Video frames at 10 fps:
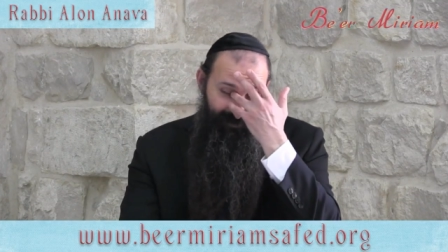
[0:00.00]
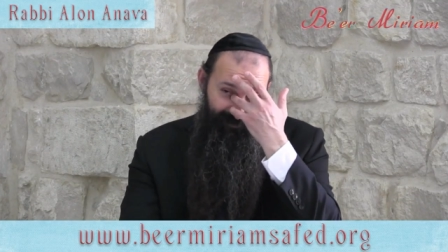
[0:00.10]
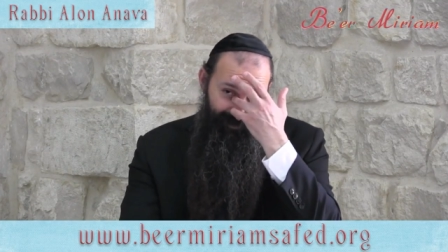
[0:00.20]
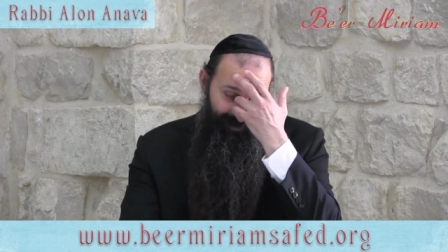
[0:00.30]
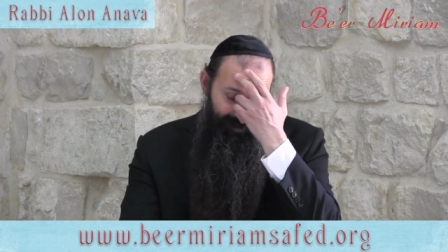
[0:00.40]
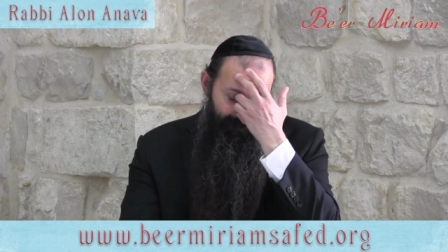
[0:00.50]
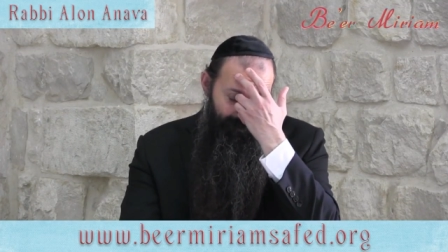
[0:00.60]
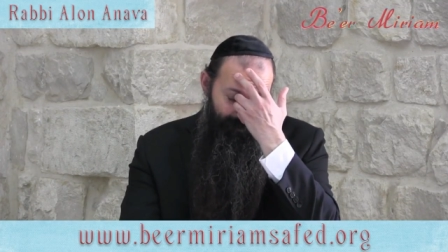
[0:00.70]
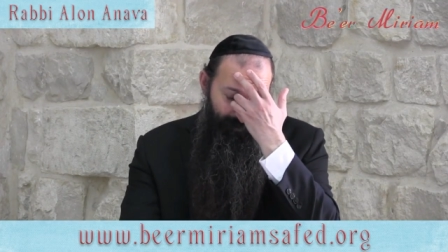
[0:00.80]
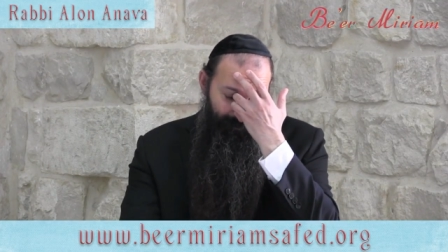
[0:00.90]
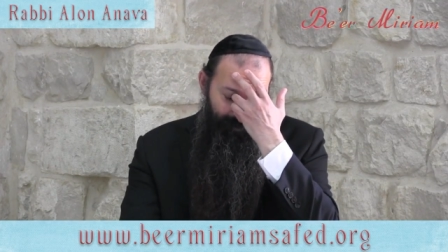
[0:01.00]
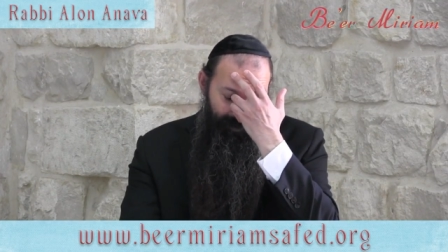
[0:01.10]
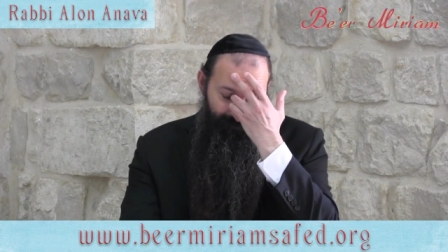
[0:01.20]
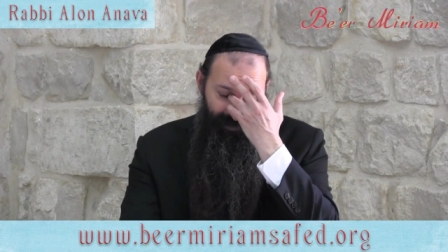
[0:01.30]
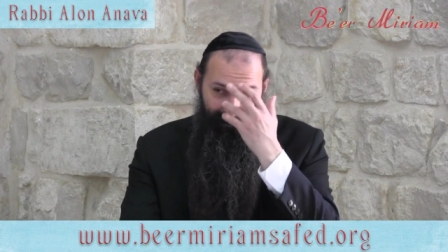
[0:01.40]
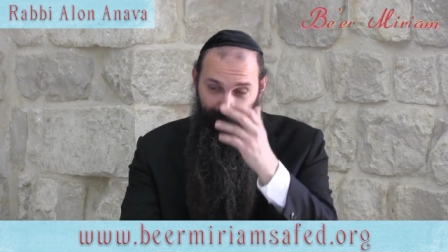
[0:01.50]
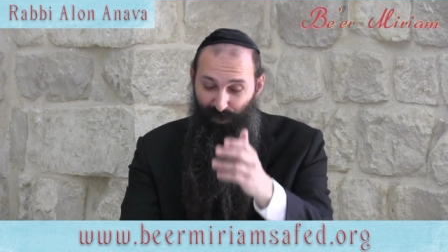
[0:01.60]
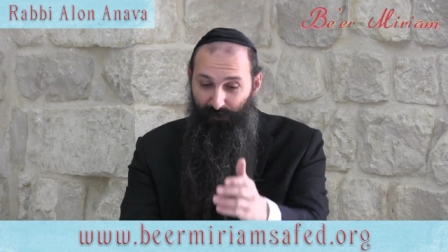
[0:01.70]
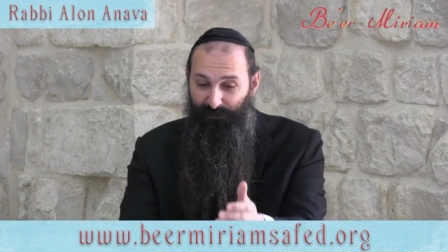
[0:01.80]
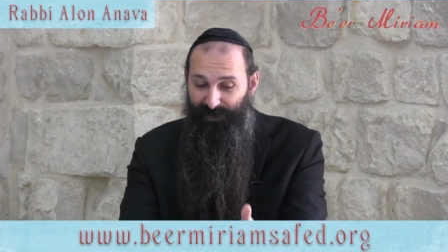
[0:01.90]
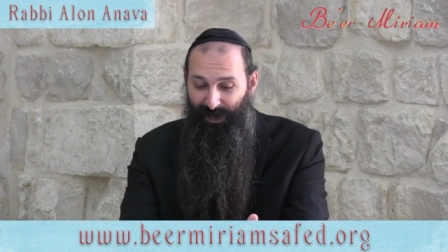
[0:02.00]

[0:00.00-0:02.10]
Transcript: that if you remember it, many problems